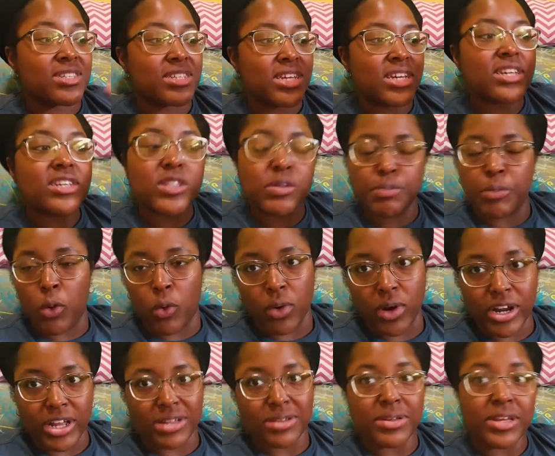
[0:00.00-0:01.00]
he is
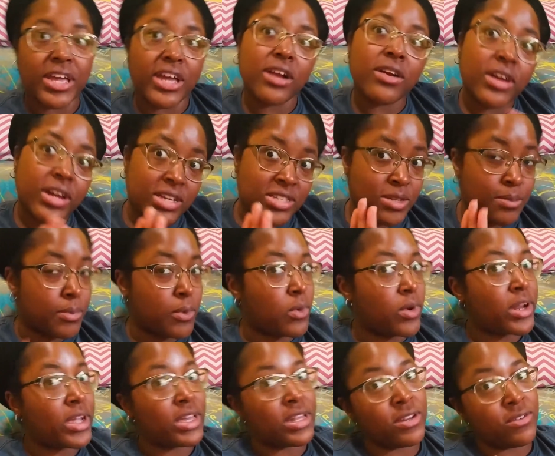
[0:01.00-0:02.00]
boring. Garrett is a
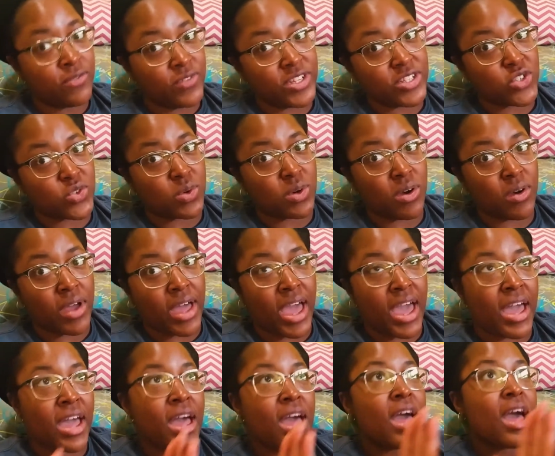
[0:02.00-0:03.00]
boring individual,
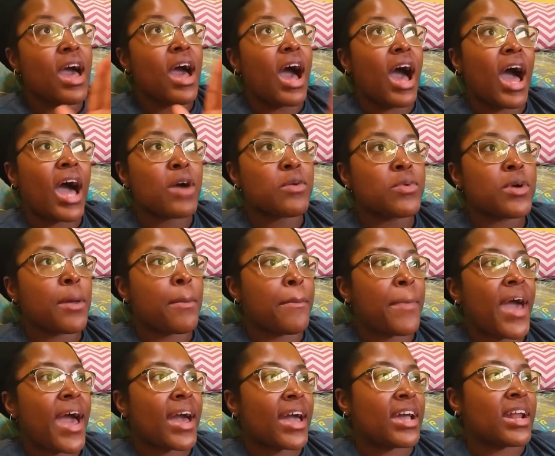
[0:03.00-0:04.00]
okay? I went
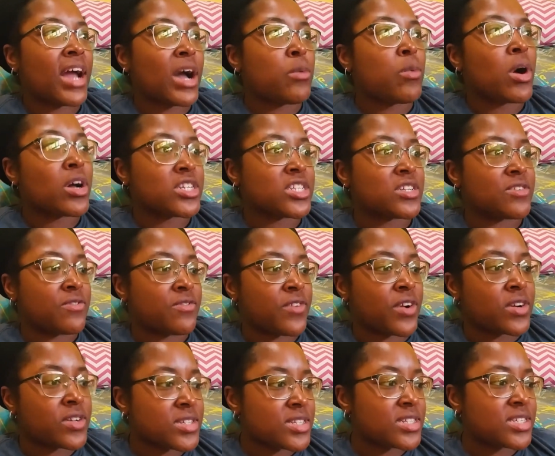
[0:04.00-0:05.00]
back and I watched the
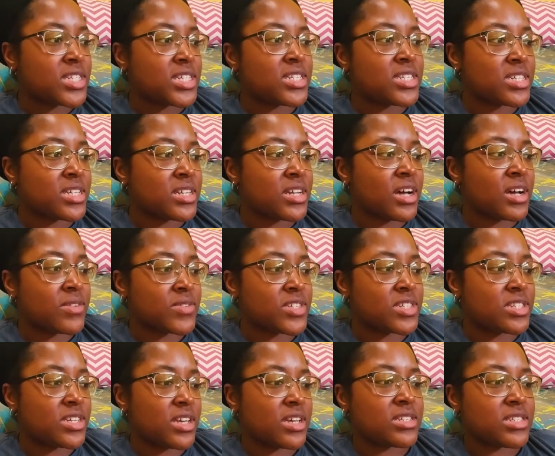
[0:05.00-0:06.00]
first season of
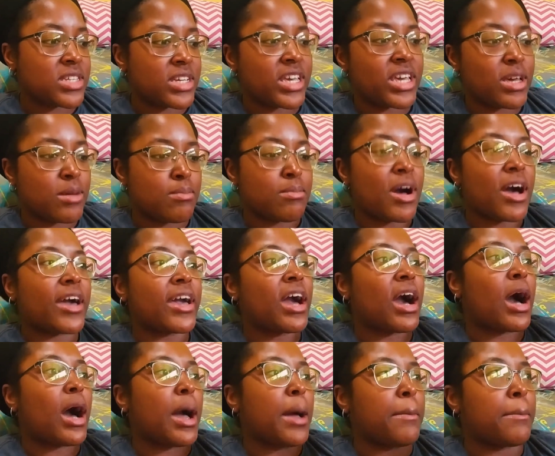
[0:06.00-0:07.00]
Siesta, and my
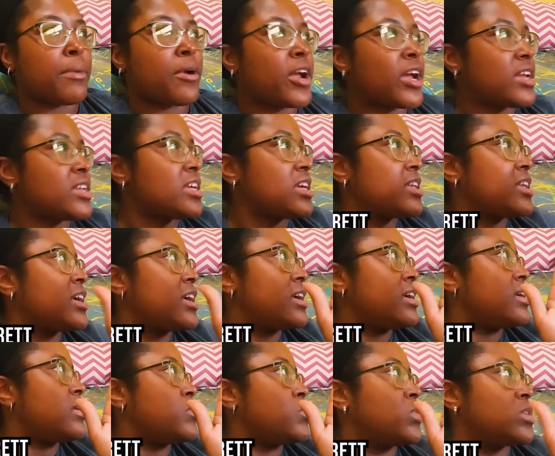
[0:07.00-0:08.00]
God, Brandon it
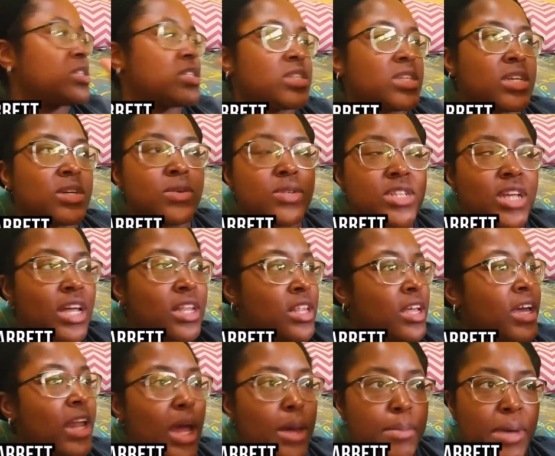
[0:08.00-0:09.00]
was like
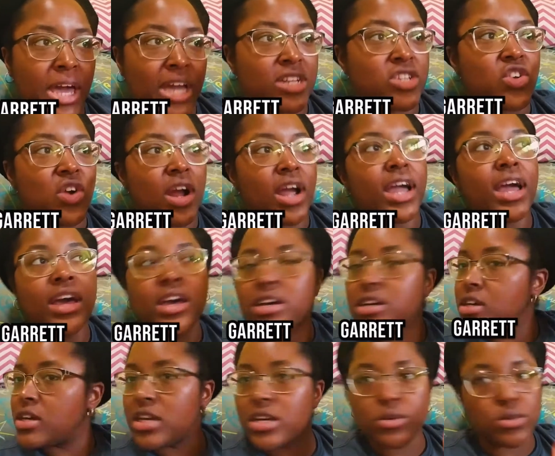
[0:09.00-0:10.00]
looking at paint dry.
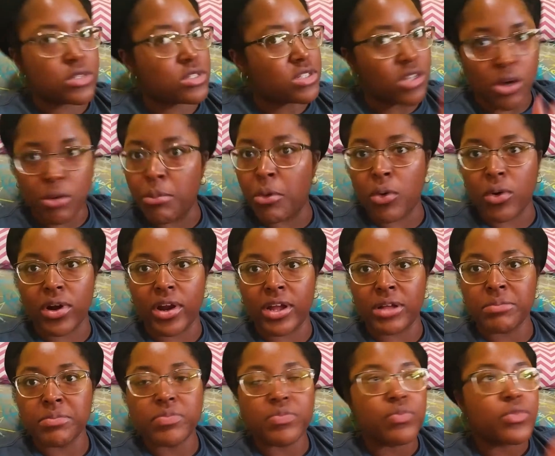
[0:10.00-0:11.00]
He was so boring.
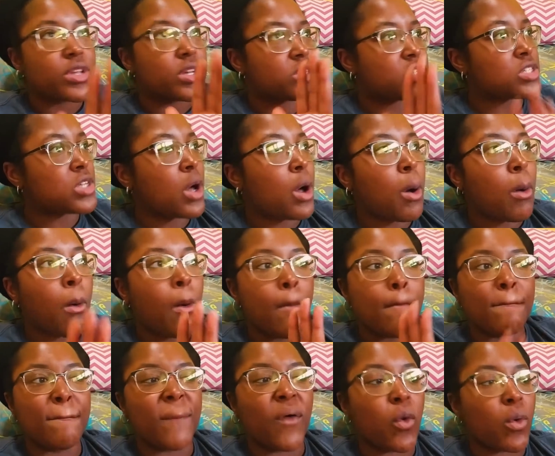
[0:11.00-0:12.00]
So
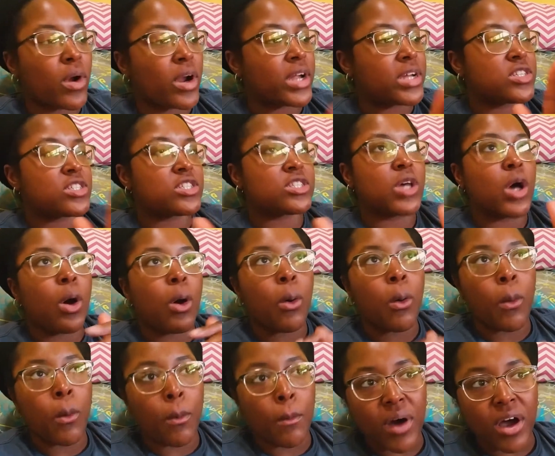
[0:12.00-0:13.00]
boring,
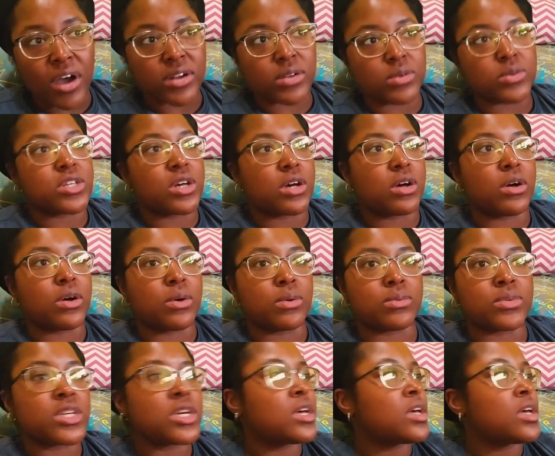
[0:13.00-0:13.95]
so monotoned.